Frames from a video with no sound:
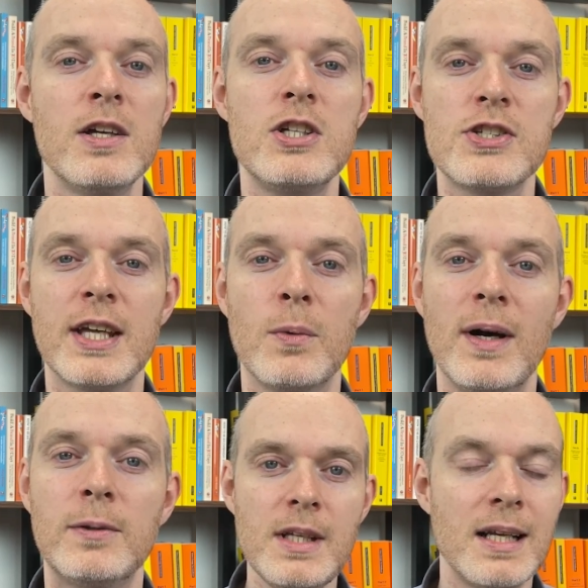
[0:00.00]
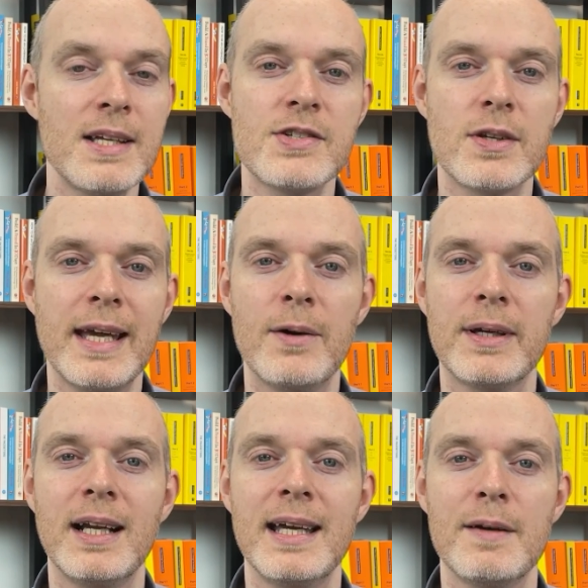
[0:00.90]
you just think, well, let's
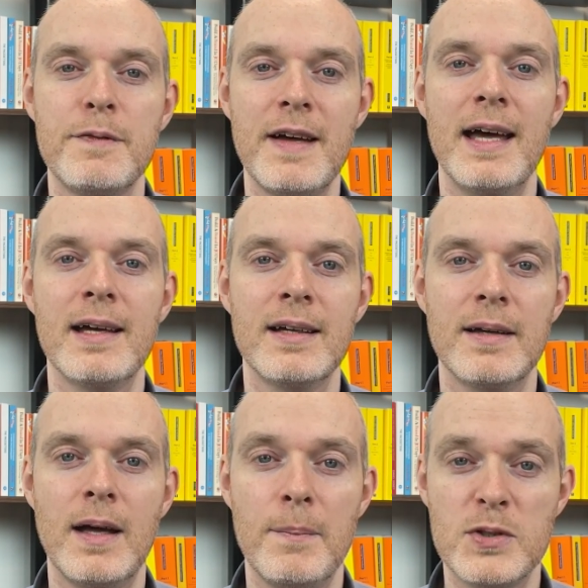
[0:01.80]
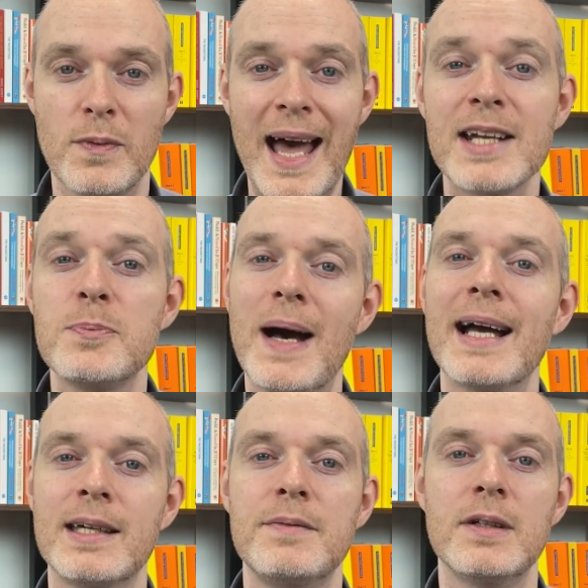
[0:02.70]
calculate a fair sort of add back,
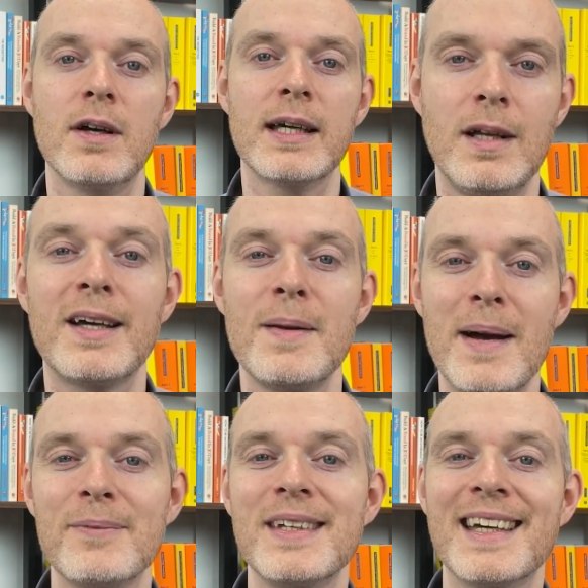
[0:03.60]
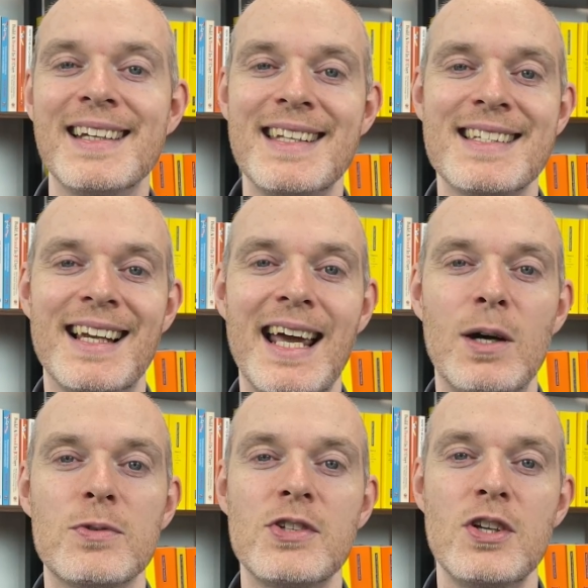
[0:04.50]
if you like an amount you're going to disallow.
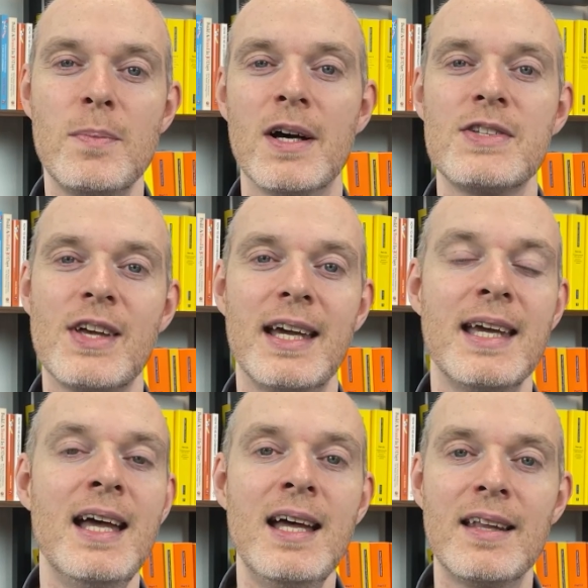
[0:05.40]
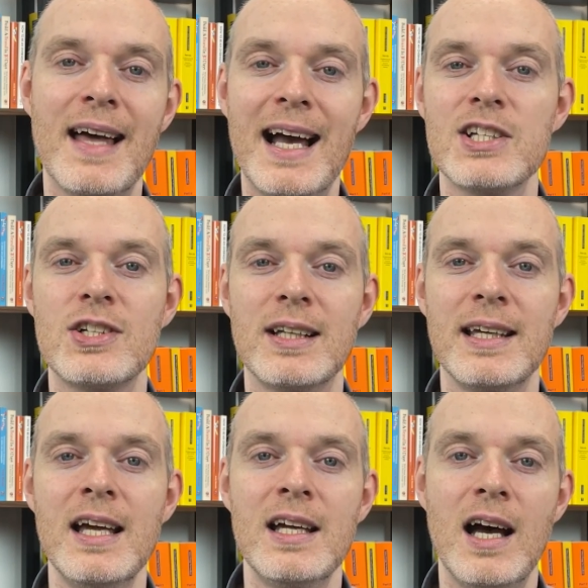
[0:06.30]
So you might say that actually
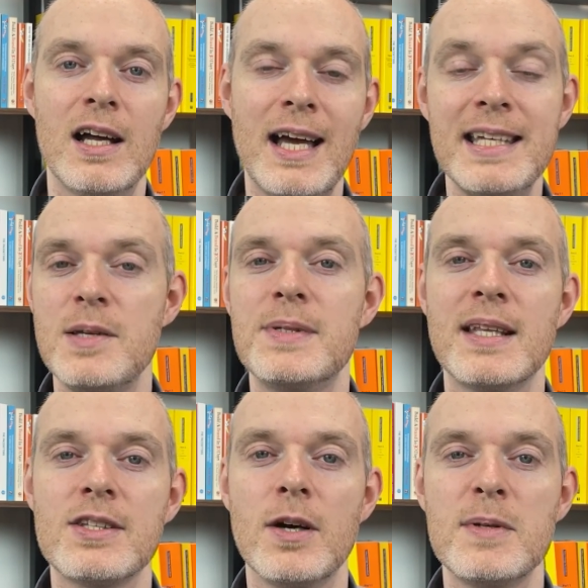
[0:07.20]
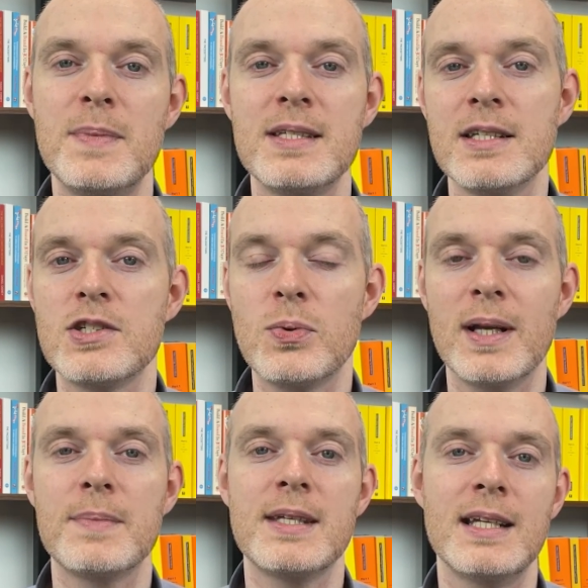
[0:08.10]
80% of the time it's business,
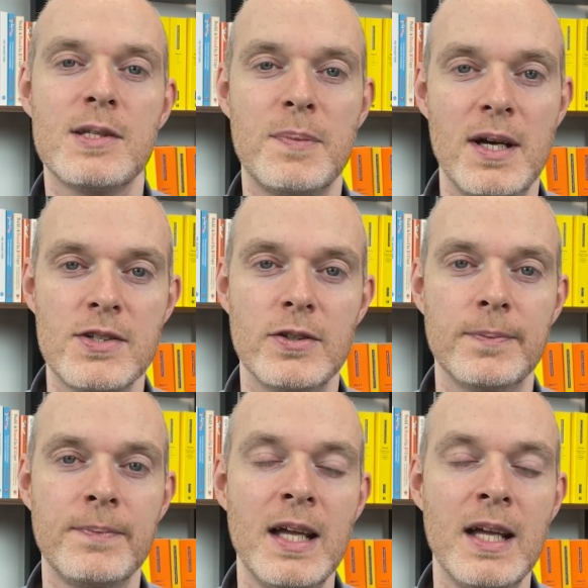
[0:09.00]
20% is personal.